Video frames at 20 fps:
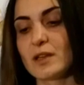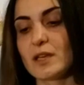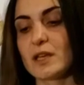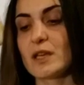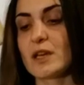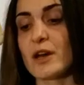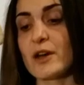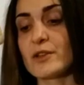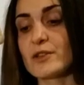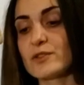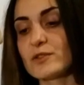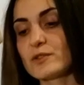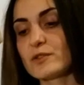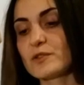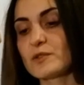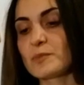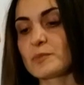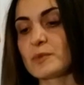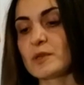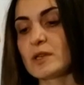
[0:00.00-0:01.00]
he
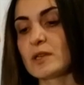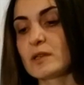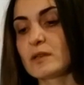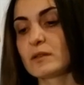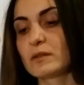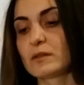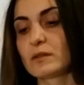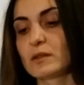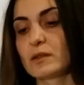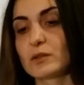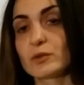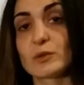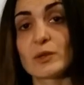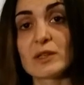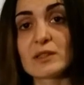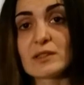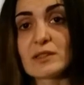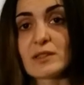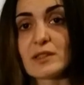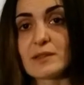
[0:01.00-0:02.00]
answers me
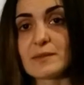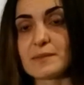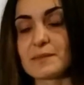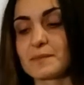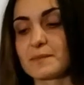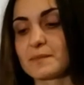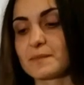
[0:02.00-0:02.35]
20.